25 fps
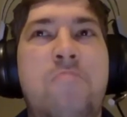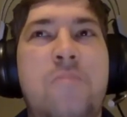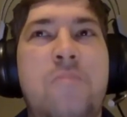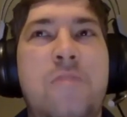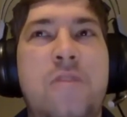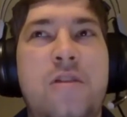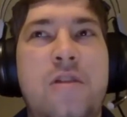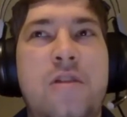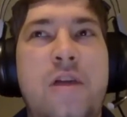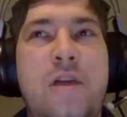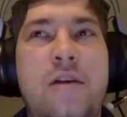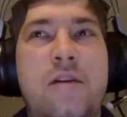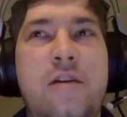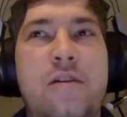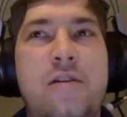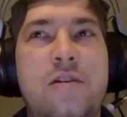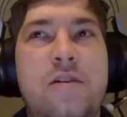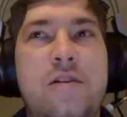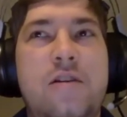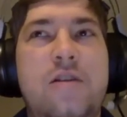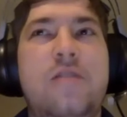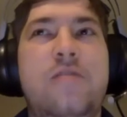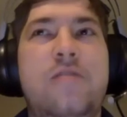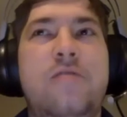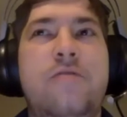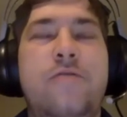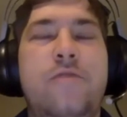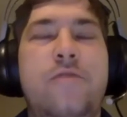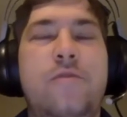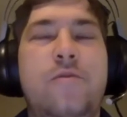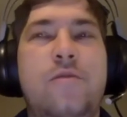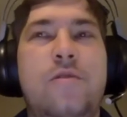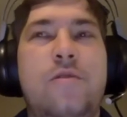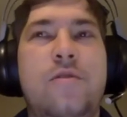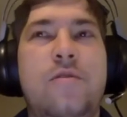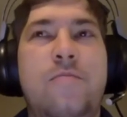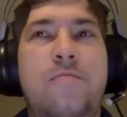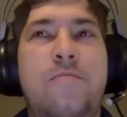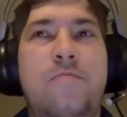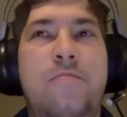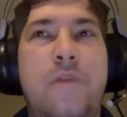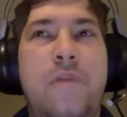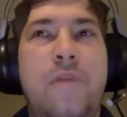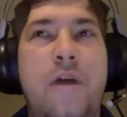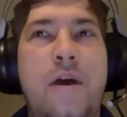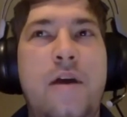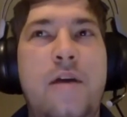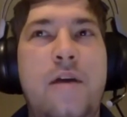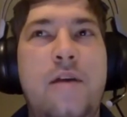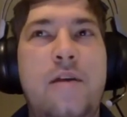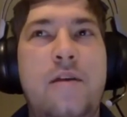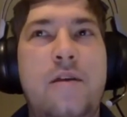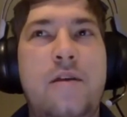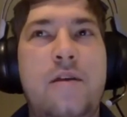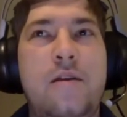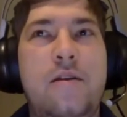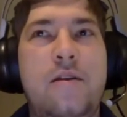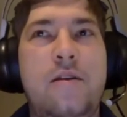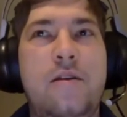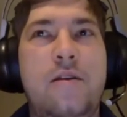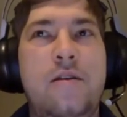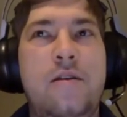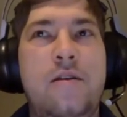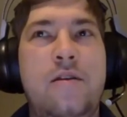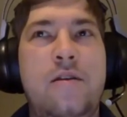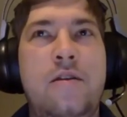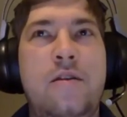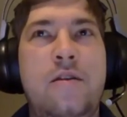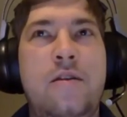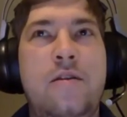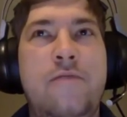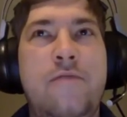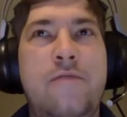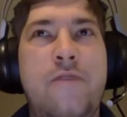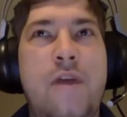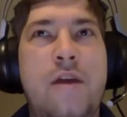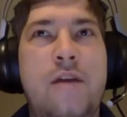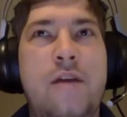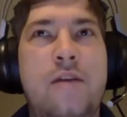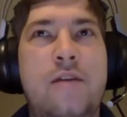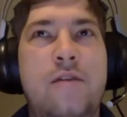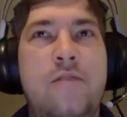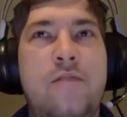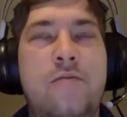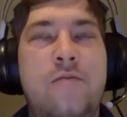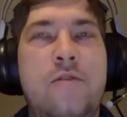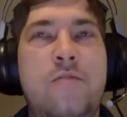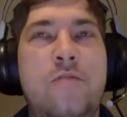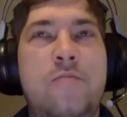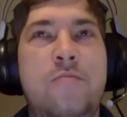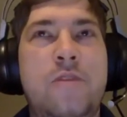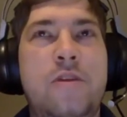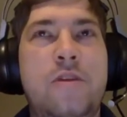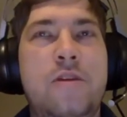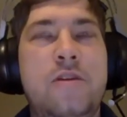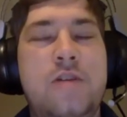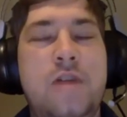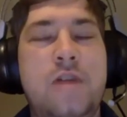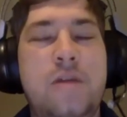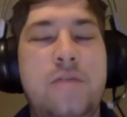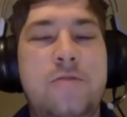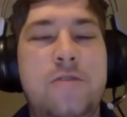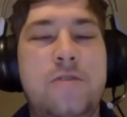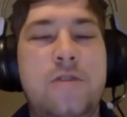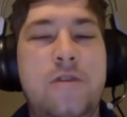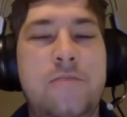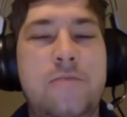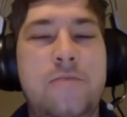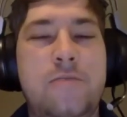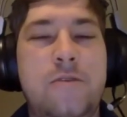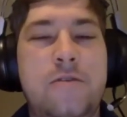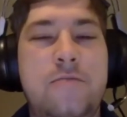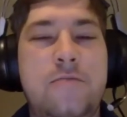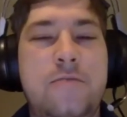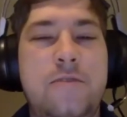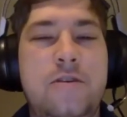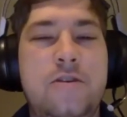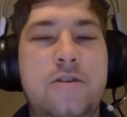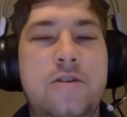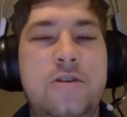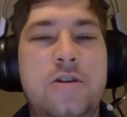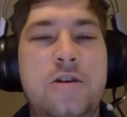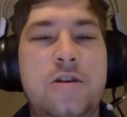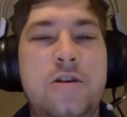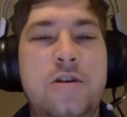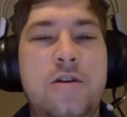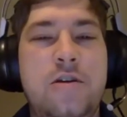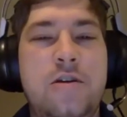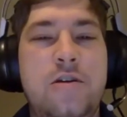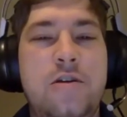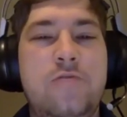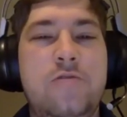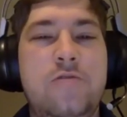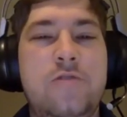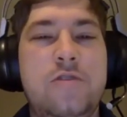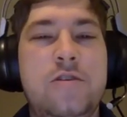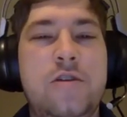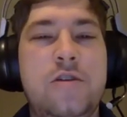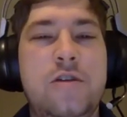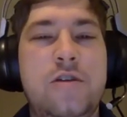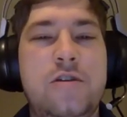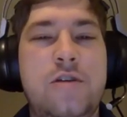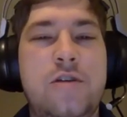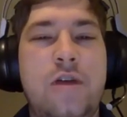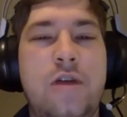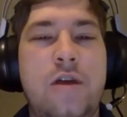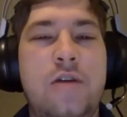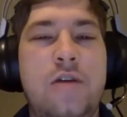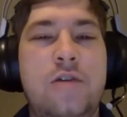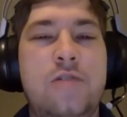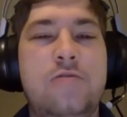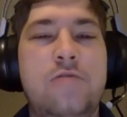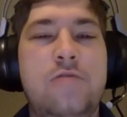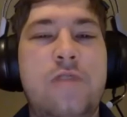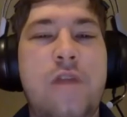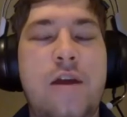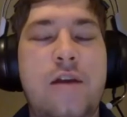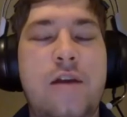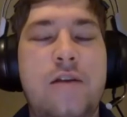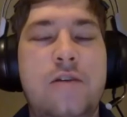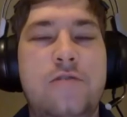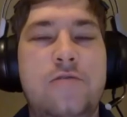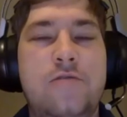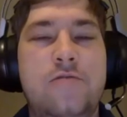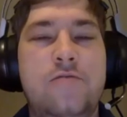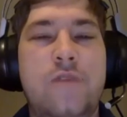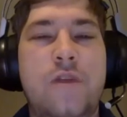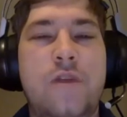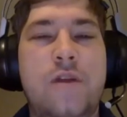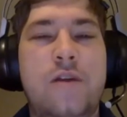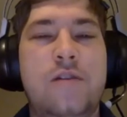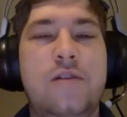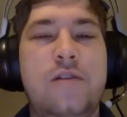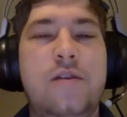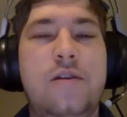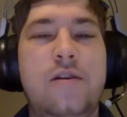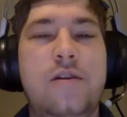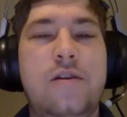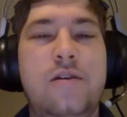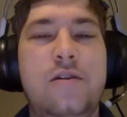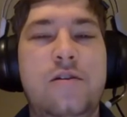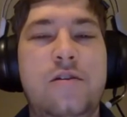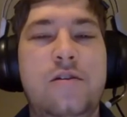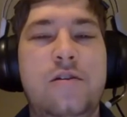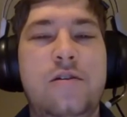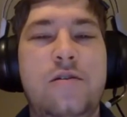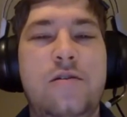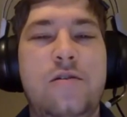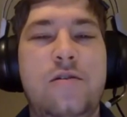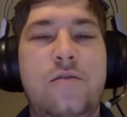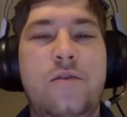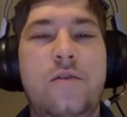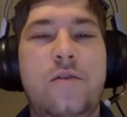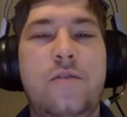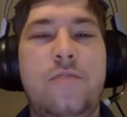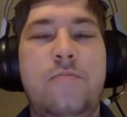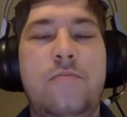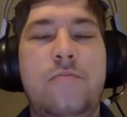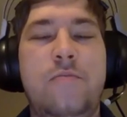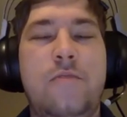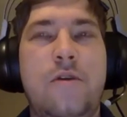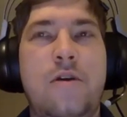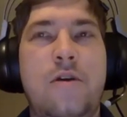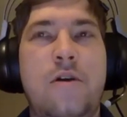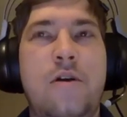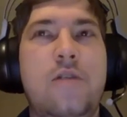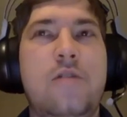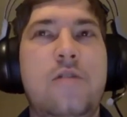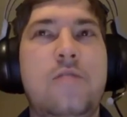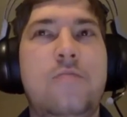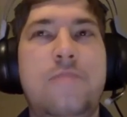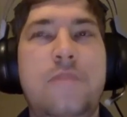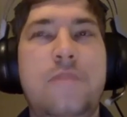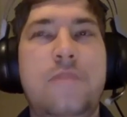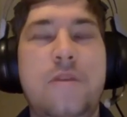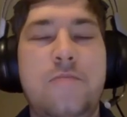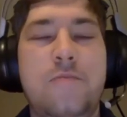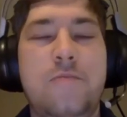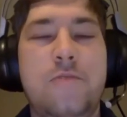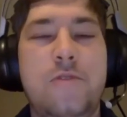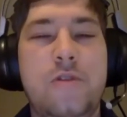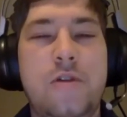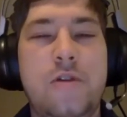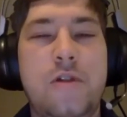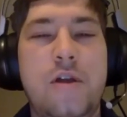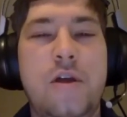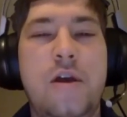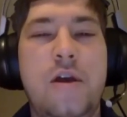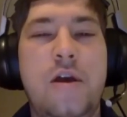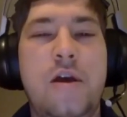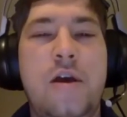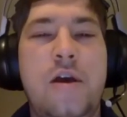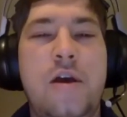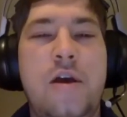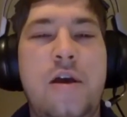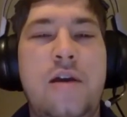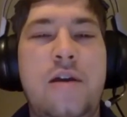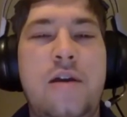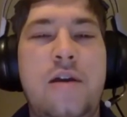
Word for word: likely fueled by the fact that when you play a tabletop R P G, you just get to interact directly with other people. And